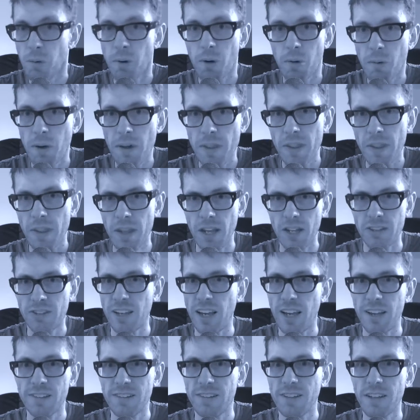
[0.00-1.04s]
when
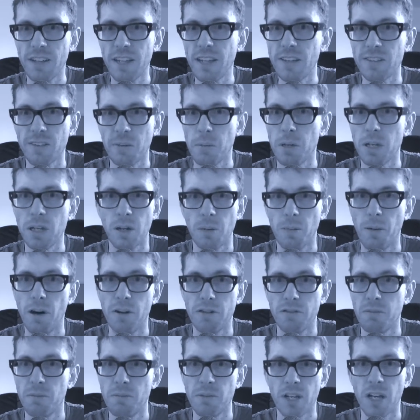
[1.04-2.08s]
attacks like these, apart
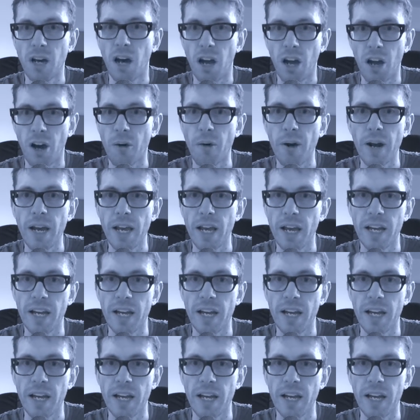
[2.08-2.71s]
from the IRA,